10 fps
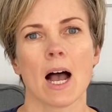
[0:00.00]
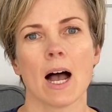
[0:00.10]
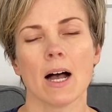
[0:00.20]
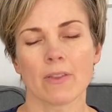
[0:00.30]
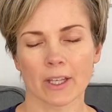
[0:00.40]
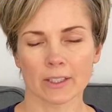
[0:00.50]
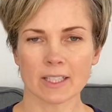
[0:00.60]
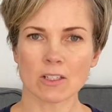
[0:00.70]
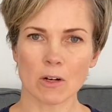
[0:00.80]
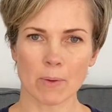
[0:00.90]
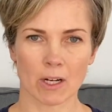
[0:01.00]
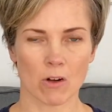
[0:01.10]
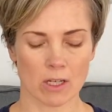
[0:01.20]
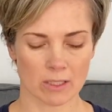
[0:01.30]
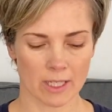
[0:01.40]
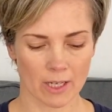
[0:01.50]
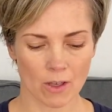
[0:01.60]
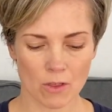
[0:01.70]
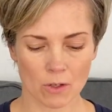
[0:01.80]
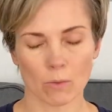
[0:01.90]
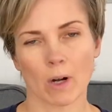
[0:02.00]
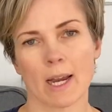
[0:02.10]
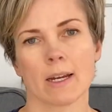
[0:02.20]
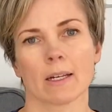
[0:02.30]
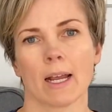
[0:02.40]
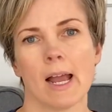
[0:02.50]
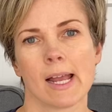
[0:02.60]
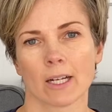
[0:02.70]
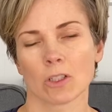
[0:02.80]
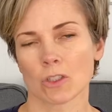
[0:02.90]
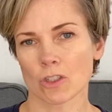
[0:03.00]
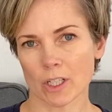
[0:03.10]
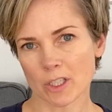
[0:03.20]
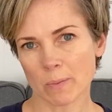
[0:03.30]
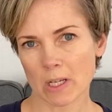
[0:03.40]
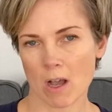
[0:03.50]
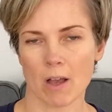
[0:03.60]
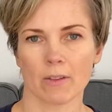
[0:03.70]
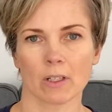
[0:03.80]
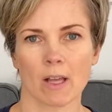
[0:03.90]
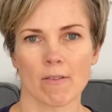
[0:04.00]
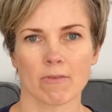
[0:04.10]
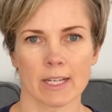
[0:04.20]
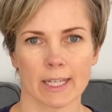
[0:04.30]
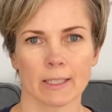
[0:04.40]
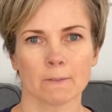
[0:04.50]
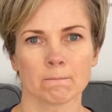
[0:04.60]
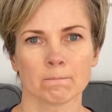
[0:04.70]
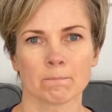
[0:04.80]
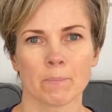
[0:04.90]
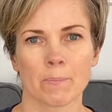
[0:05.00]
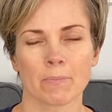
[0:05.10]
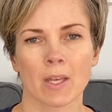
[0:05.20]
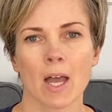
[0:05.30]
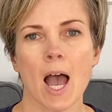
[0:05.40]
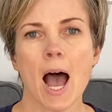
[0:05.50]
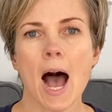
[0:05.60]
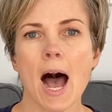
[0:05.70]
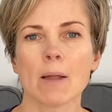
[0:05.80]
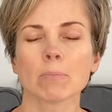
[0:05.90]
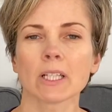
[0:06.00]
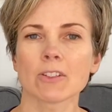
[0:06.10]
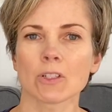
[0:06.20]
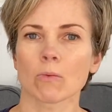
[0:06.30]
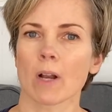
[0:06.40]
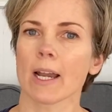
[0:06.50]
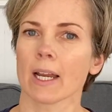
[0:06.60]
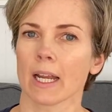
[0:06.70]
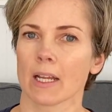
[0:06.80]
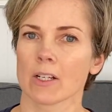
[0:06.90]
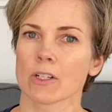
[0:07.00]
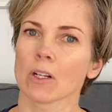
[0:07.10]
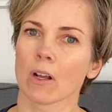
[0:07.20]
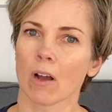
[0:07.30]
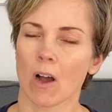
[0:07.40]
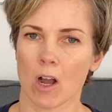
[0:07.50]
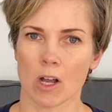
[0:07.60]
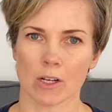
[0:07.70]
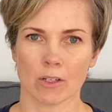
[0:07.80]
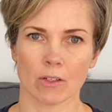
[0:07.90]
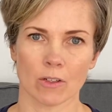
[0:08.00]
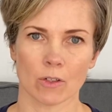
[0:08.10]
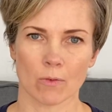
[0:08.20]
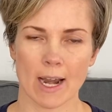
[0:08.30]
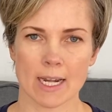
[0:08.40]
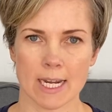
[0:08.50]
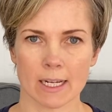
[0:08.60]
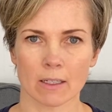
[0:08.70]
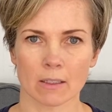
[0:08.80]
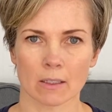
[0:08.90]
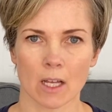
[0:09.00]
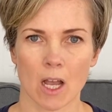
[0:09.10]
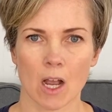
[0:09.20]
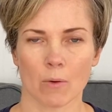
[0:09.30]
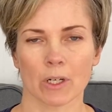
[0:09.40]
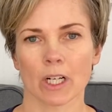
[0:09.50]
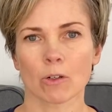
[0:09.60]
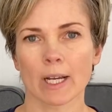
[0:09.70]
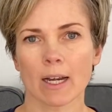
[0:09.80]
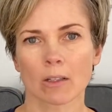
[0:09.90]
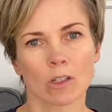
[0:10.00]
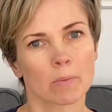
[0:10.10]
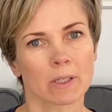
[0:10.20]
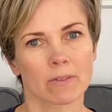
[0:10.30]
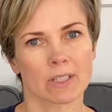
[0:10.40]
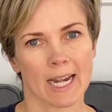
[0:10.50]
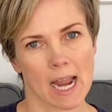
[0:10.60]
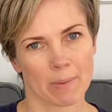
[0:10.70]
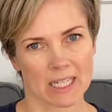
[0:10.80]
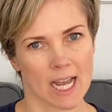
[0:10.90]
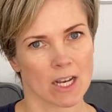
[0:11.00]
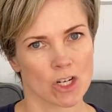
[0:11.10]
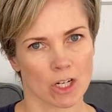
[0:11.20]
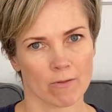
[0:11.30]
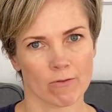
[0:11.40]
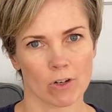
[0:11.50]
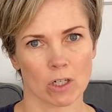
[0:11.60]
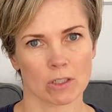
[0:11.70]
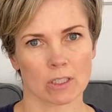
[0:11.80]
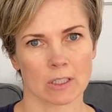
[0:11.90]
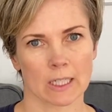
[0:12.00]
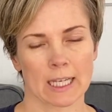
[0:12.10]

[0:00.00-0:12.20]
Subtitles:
And then let's start by crossing the right ankle just beyond the left knee. And place your right hand on your right knee. We're going to create a little bit of dynamic tension first.